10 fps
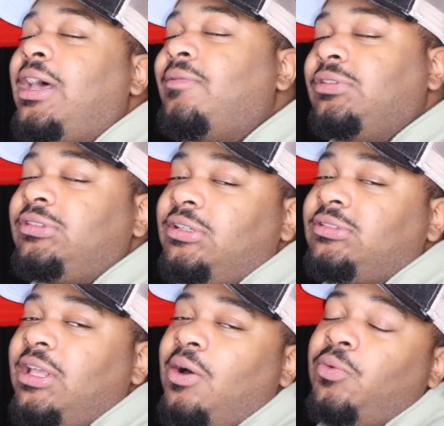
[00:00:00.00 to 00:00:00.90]
Obviously,
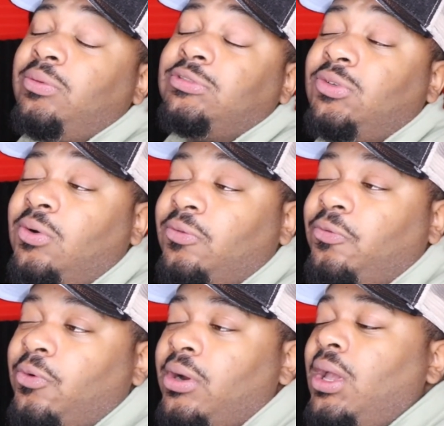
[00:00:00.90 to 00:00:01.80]
that's not what he was going
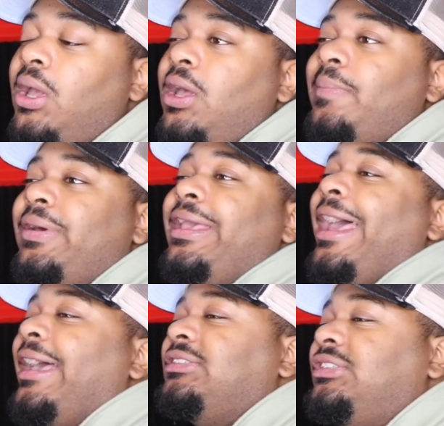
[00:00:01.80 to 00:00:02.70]
for, but he
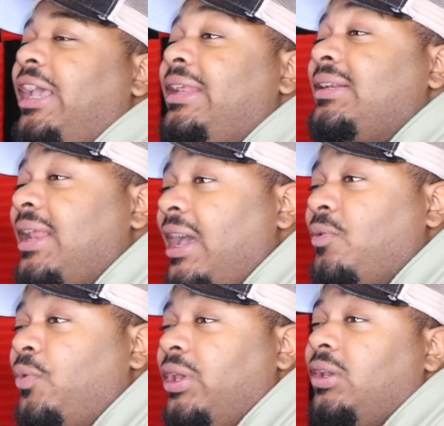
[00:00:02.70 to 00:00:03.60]
had Jada
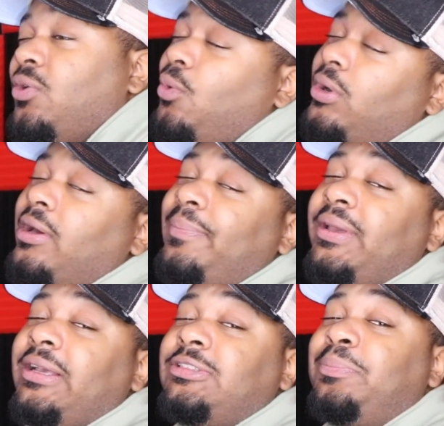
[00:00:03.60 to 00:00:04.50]
Nightwing going up
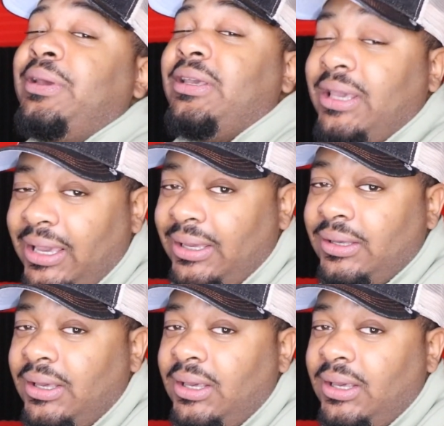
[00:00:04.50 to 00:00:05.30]
against Big K.